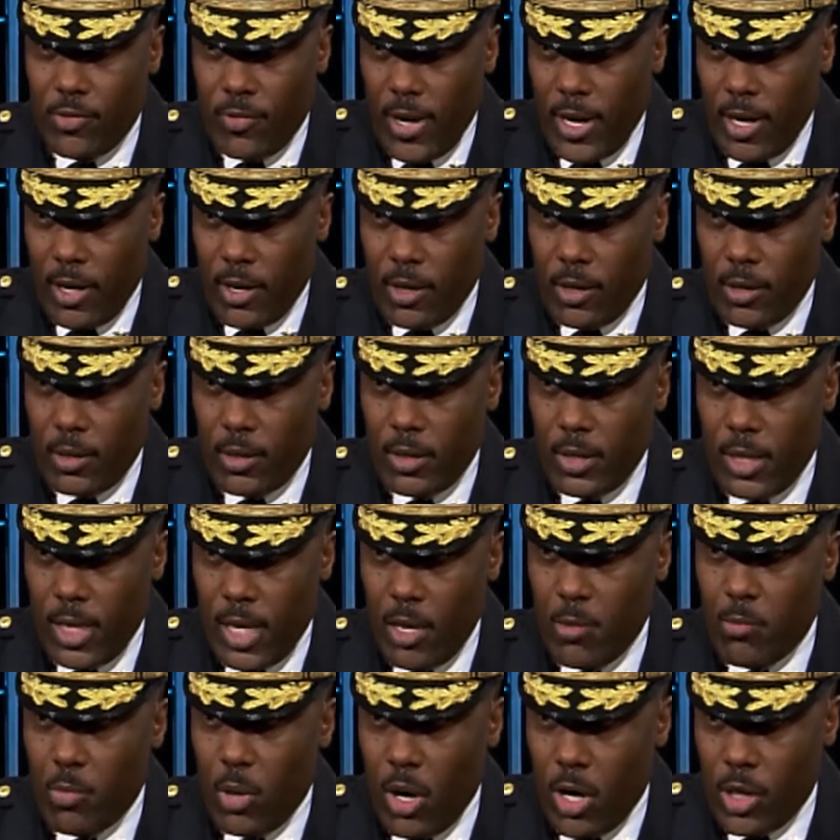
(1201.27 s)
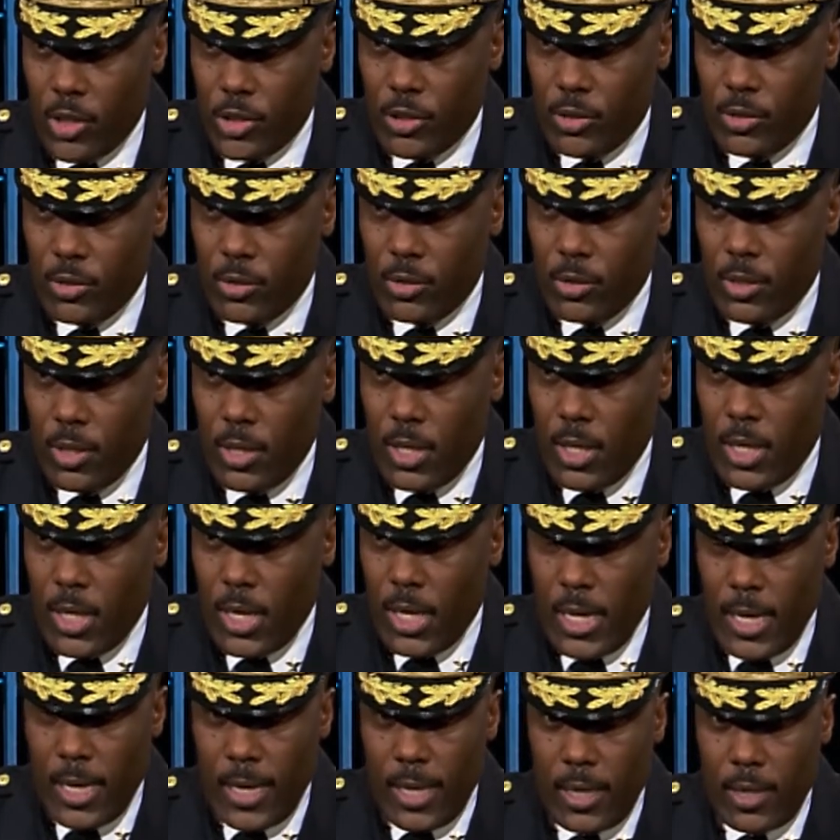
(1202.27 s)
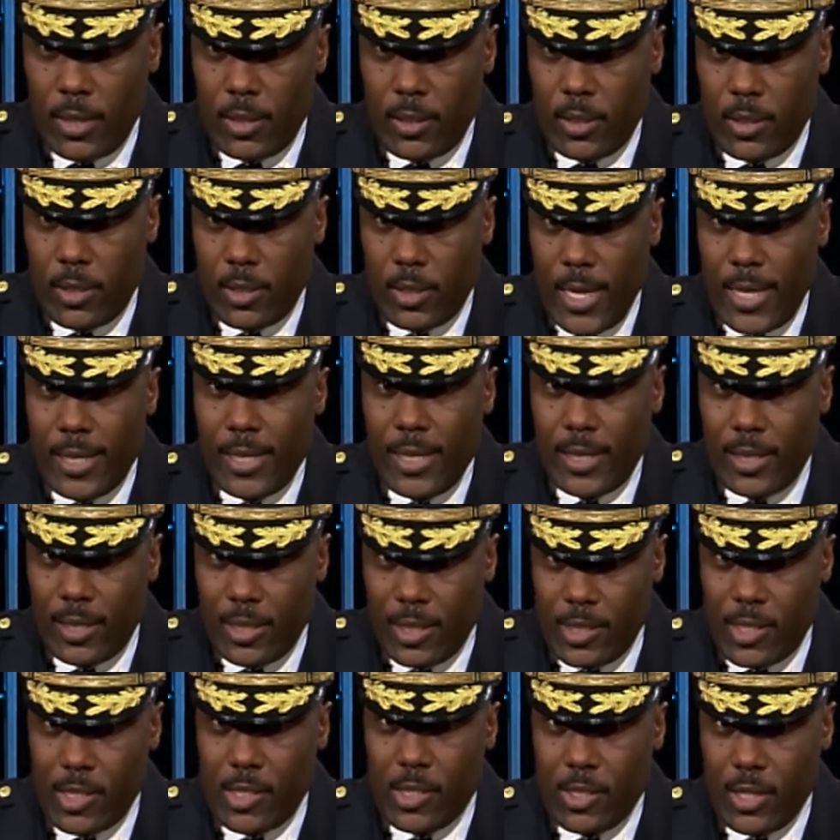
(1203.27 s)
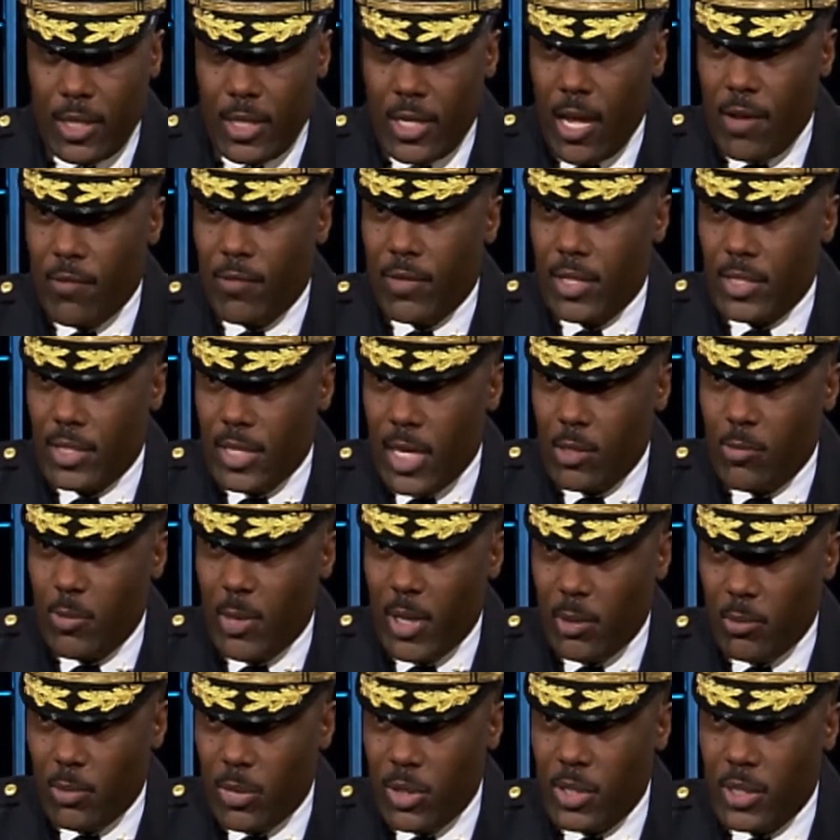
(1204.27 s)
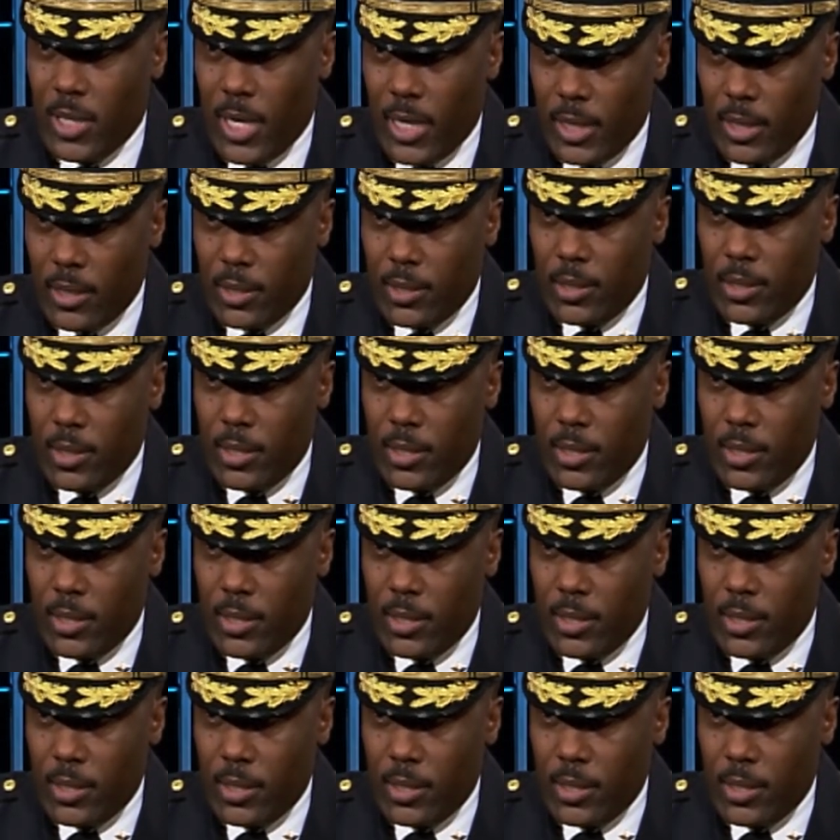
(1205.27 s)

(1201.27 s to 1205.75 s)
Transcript: fair, impartial, and that they listen to the evidence that's being presented.